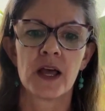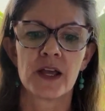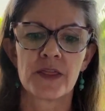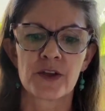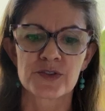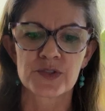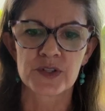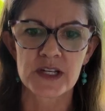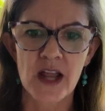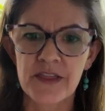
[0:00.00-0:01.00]
there's
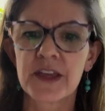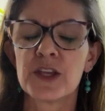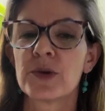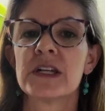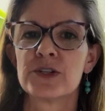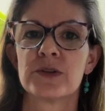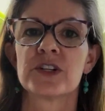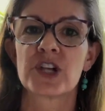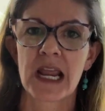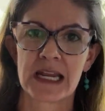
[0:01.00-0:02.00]
nothing you can do to
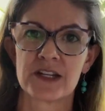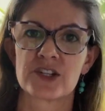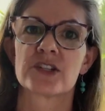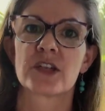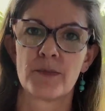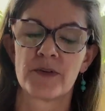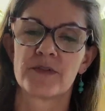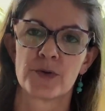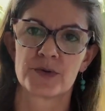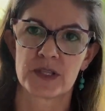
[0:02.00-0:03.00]
change some of
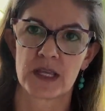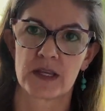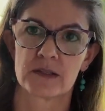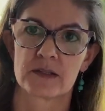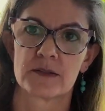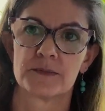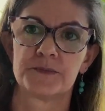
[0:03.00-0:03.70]
those things.